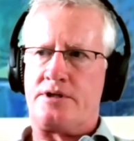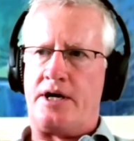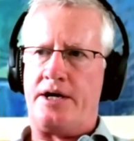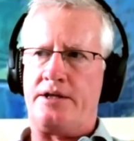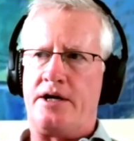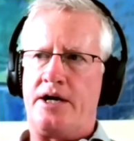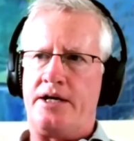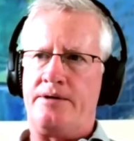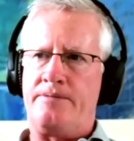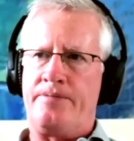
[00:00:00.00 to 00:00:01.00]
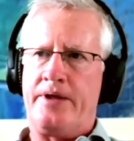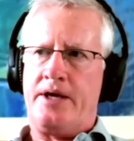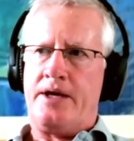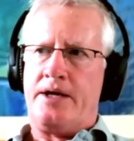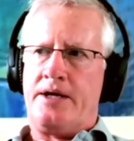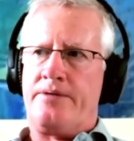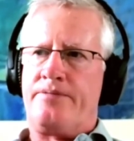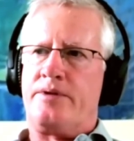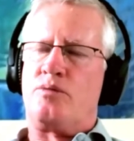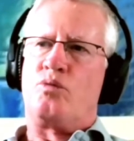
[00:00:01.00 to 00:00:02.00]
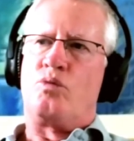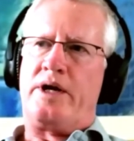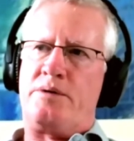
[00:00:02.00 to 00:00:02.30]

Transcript: When I